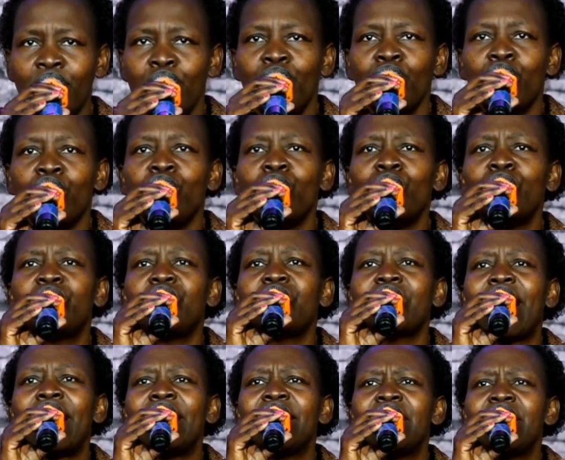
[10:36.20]
You
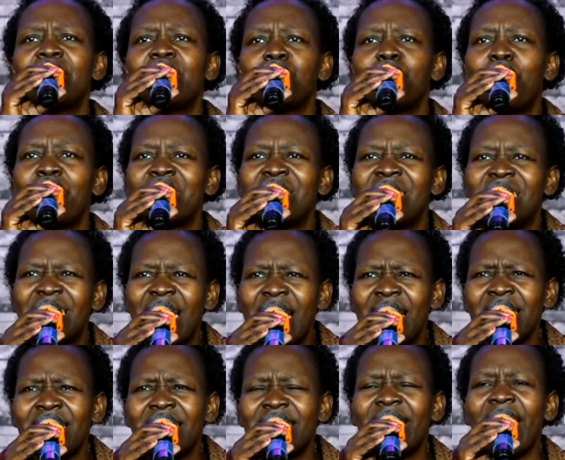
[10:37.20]
shall
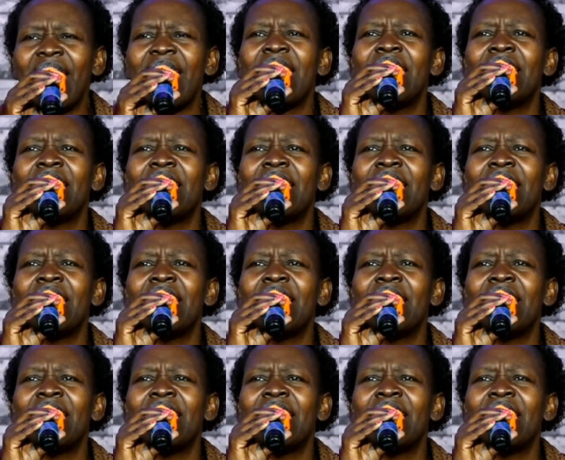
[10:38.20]
dispossess the